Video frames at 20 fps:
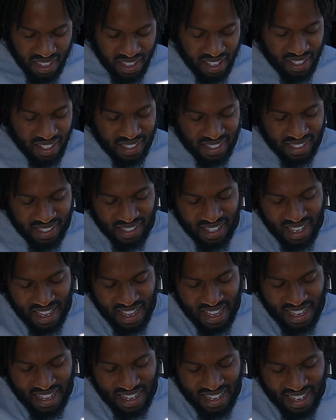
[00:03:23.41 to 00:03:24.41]
It's,
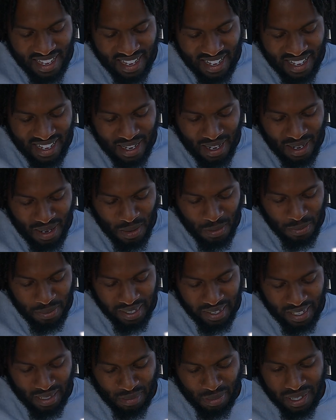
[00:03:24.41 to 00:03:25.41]
oh,
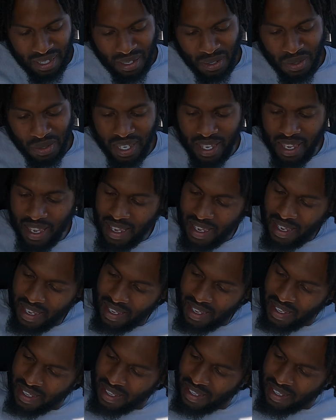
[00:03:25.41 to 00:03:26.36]
please be okay.